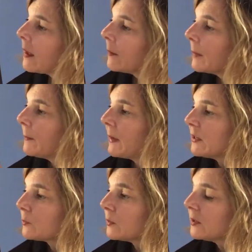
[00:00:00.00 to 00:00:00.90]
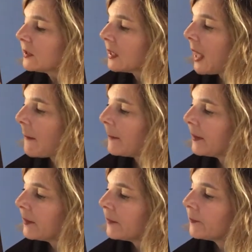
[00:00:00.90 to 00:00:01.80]
My base word is clap,
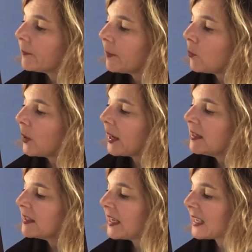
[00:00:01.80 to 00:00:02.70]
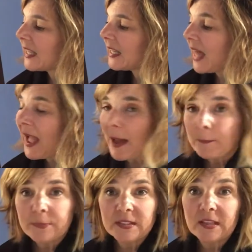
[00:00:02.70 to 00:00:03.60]
but when I say
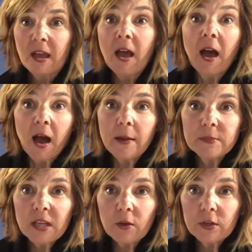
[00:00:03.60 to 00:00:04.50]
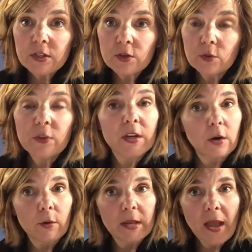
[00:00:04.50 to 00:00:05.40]
claps, I'm telling you that it
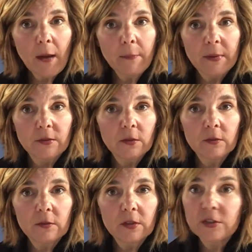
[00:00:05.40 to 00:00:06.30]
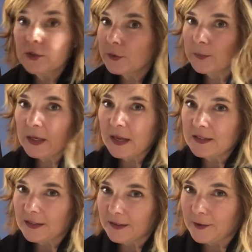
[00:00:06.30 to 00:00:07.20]
already happened. Excuse me, I
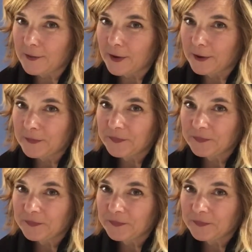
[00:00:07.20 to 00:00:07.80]
said that wrong.